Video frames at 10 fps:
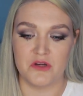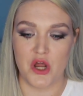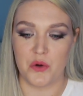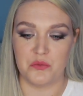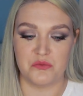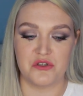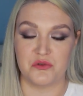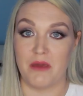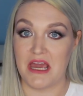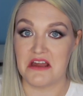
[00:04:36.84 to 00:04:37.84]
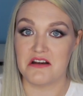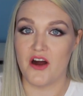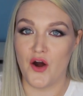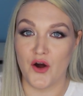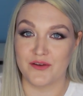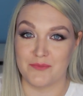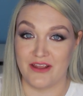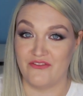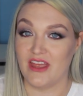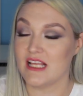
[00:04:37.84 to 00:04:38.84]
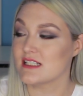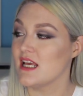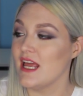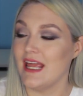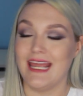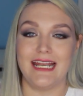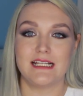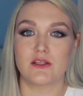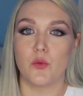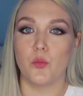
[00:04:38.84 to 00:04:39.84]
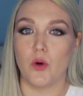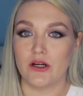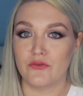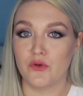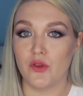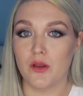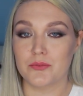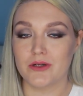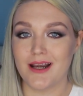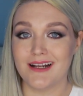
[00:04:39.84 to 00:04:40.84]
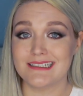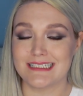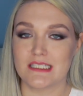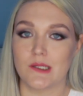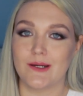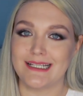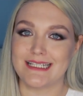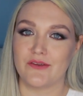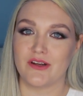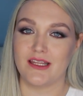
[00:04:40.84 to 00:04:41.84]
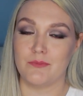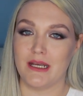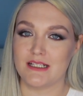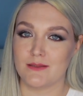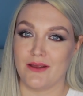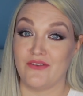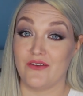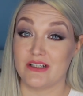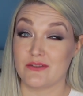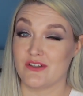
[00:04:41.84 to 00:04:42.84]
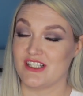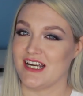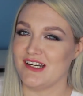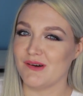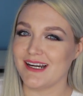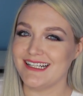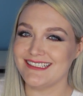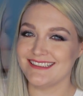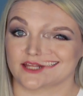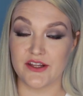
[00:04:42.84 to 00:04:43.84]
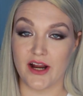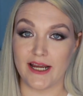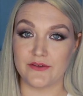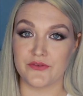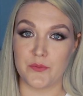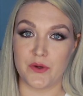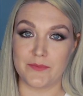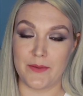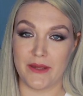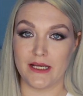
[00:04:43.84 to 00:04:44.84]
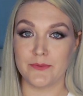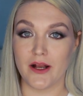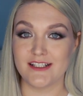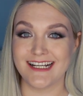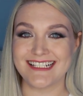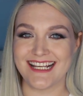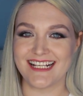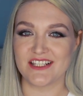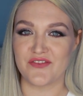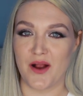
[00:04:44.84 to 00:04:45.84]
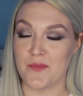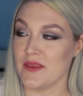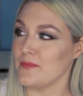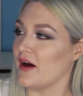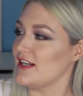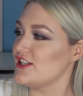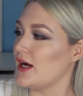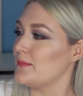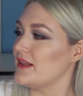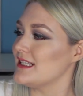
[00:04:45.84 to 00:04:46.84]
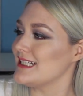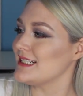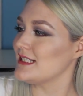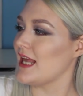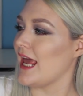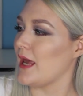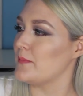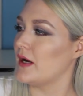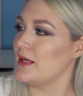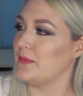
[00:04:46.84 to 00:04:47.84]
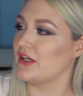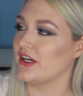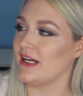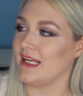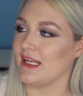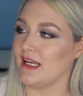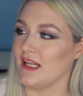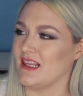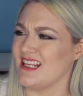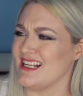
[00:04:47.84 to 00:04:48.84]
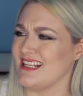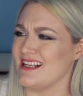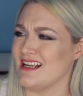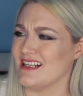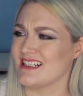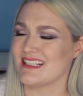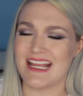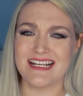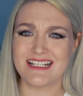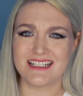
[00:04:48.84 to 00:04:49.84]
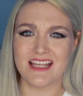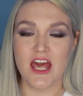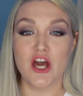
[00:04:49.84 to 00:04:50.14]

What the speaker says: known to man on my face. It is a wonderful product, so it definitely made it to my favorites for January. Another item from one of my panning projects is from the Body Shop. This is a body butter in the scent